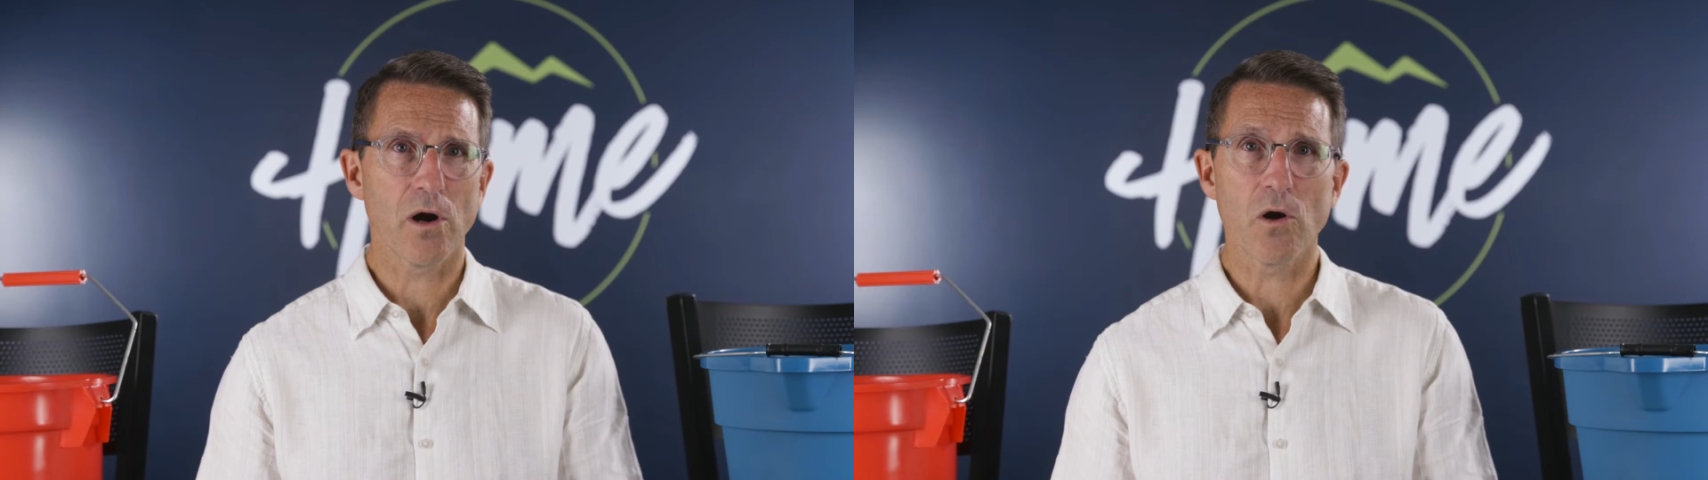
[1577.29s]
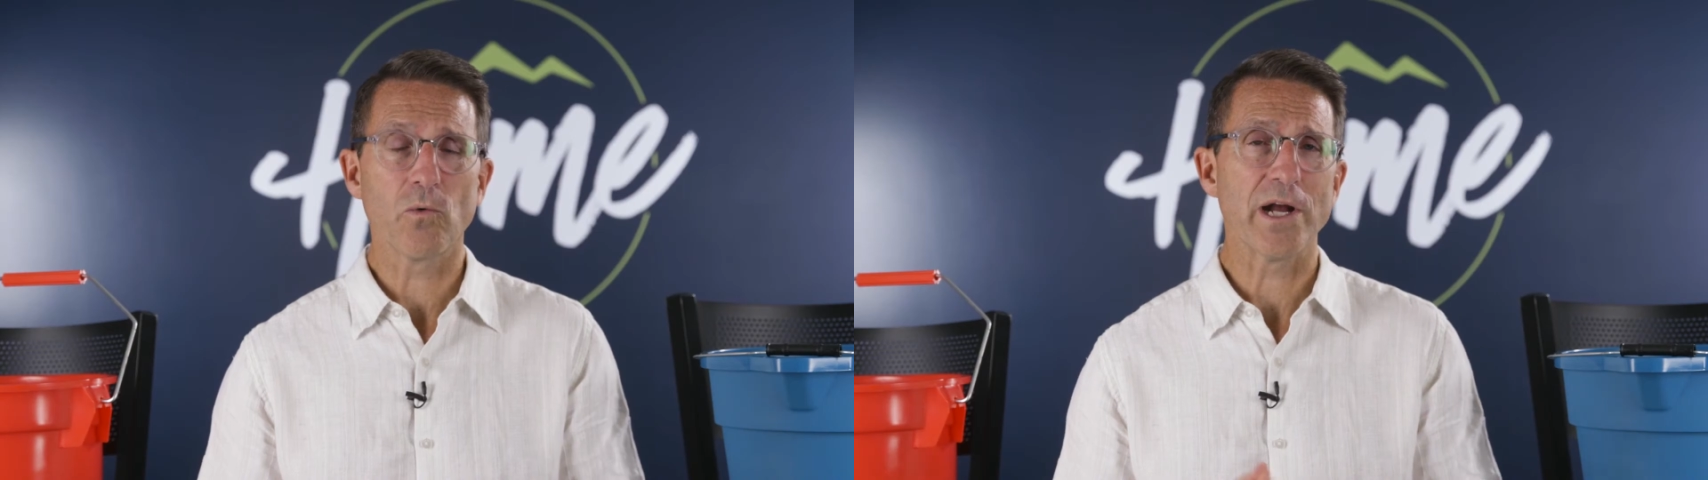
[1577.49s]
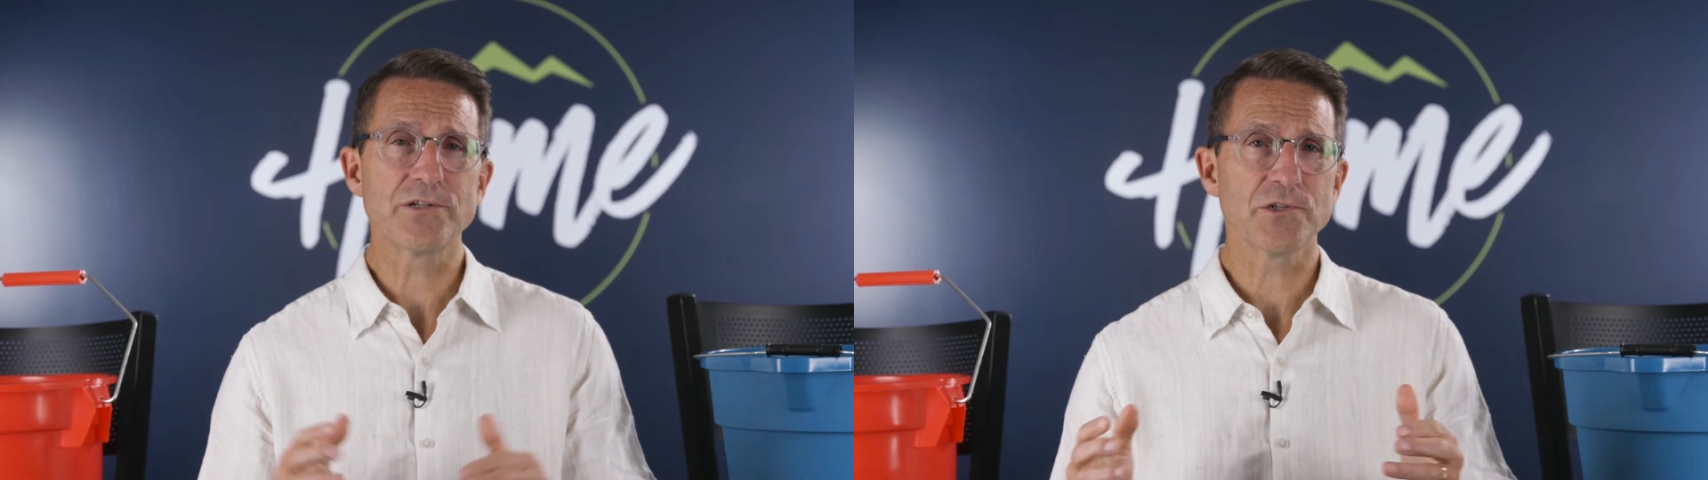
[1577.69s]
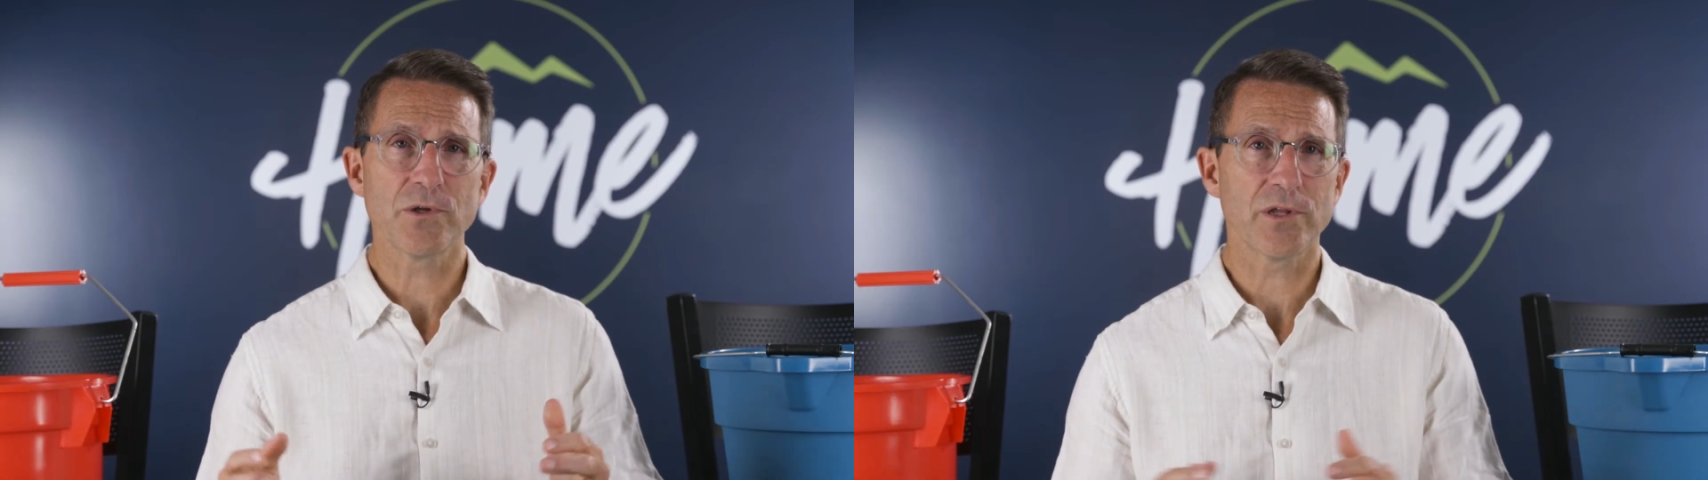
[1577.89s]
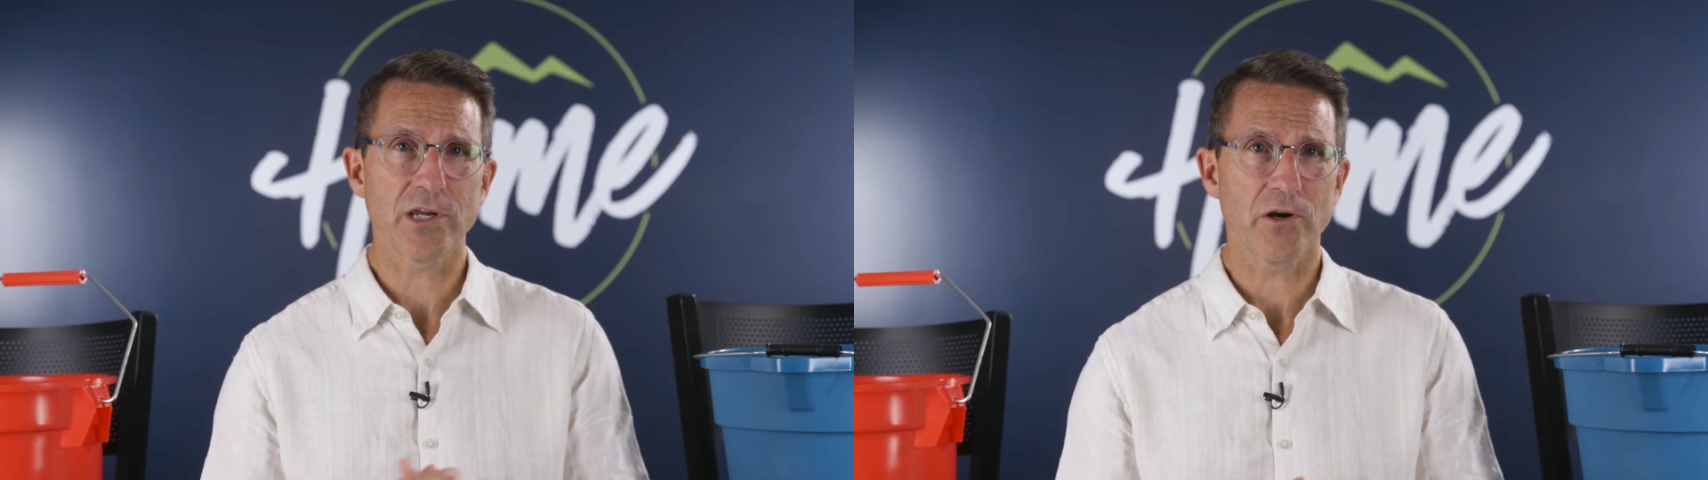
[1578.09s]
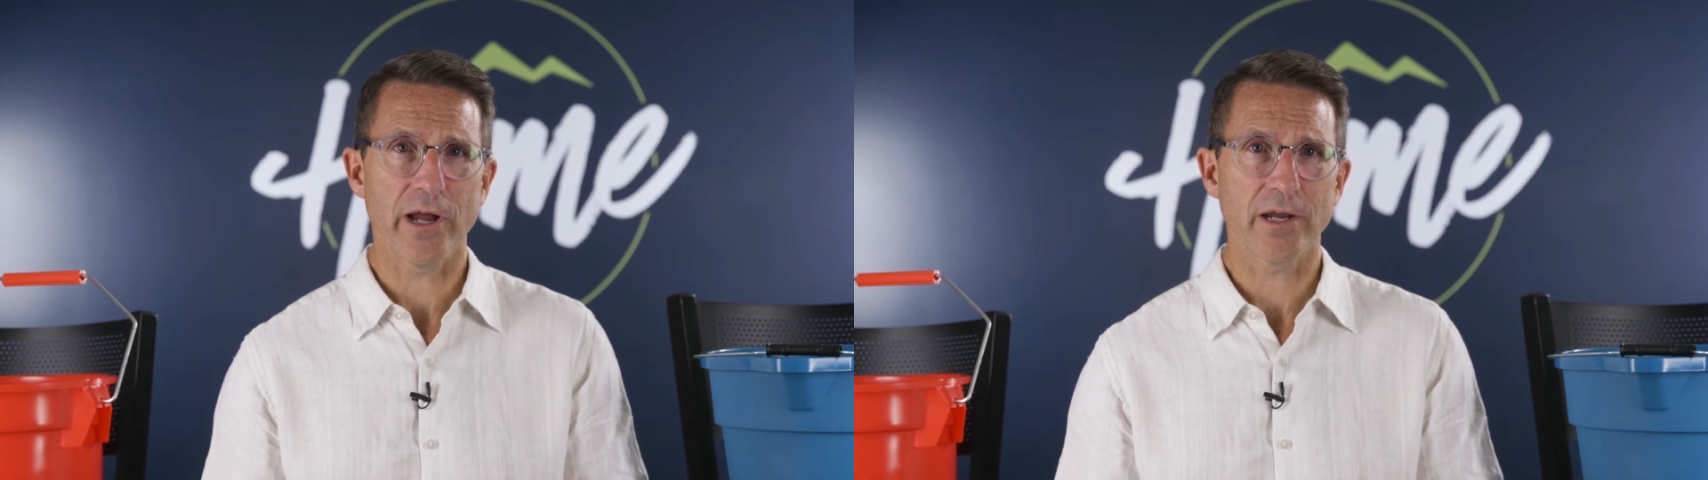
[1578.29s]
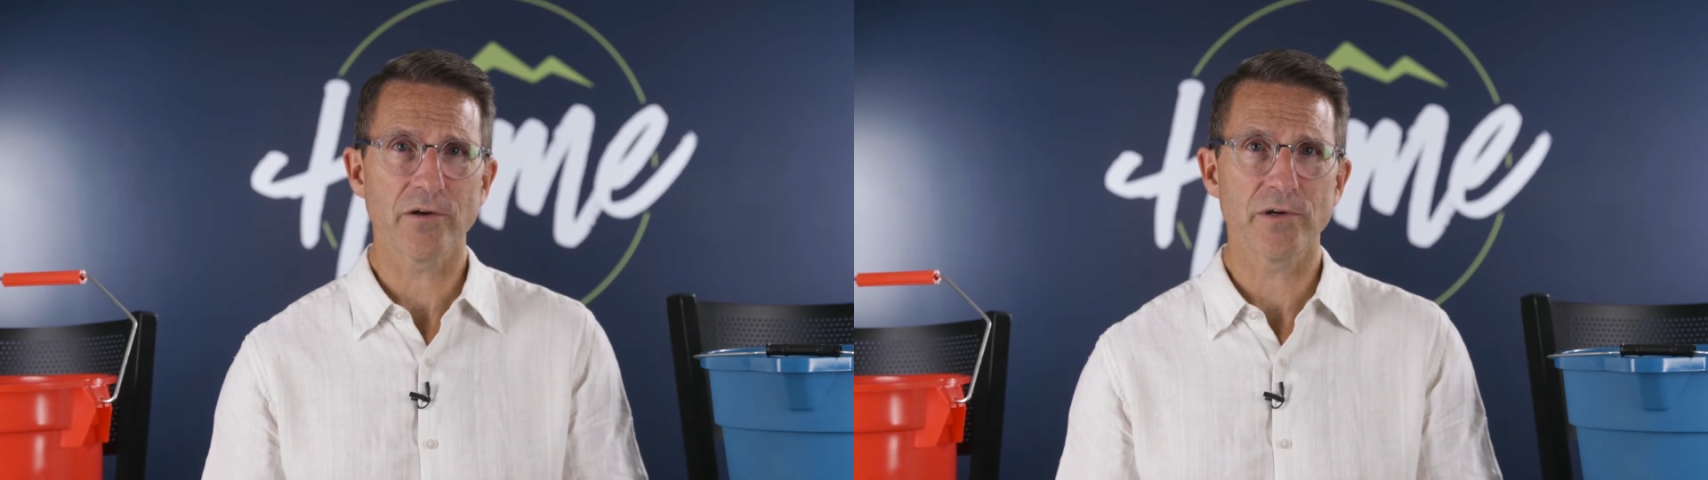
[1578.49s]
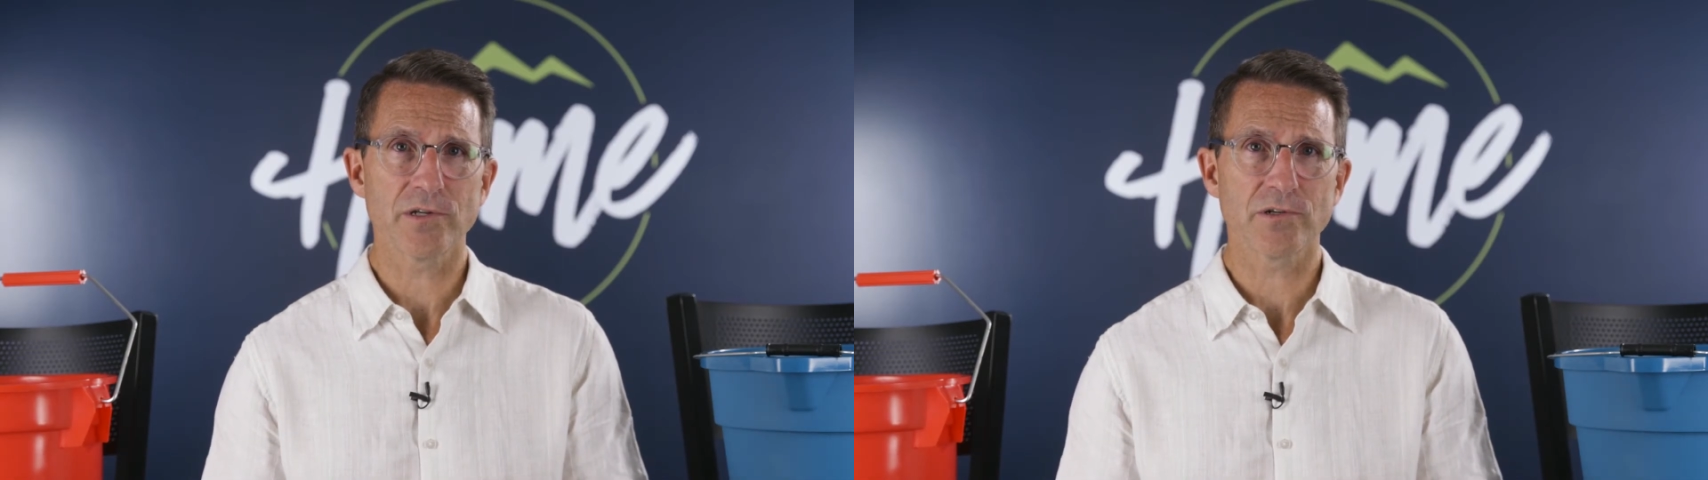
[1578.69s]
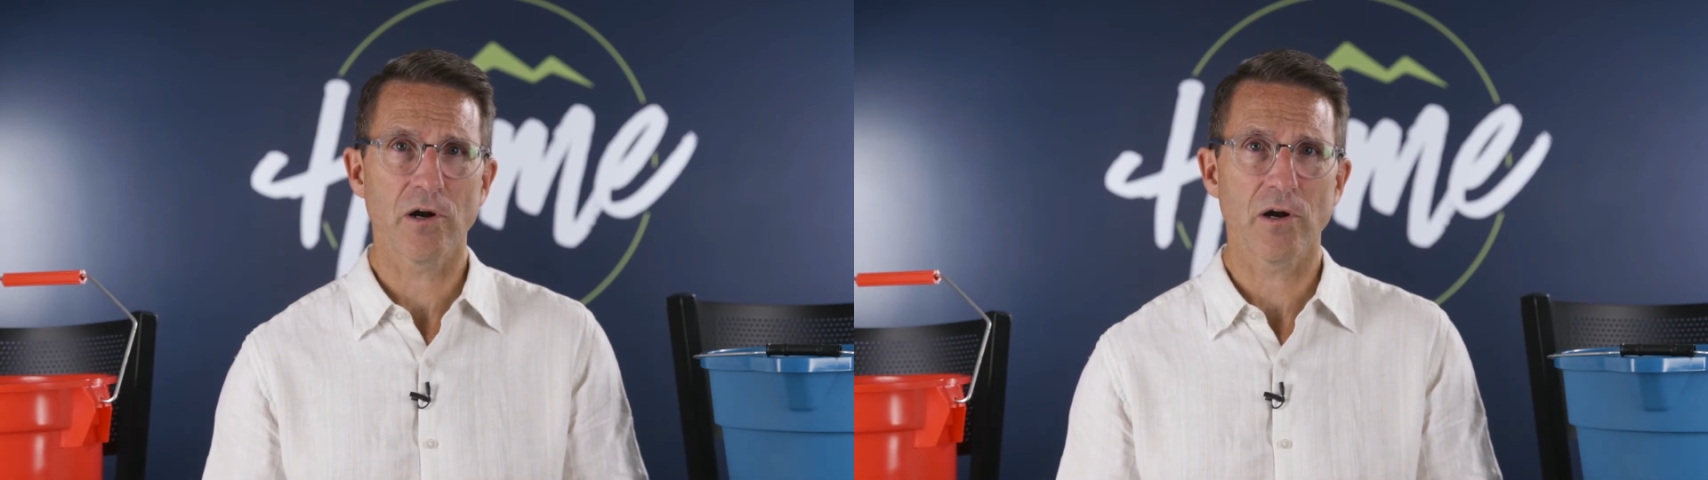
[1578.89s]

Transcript: how righteous you think your anger is,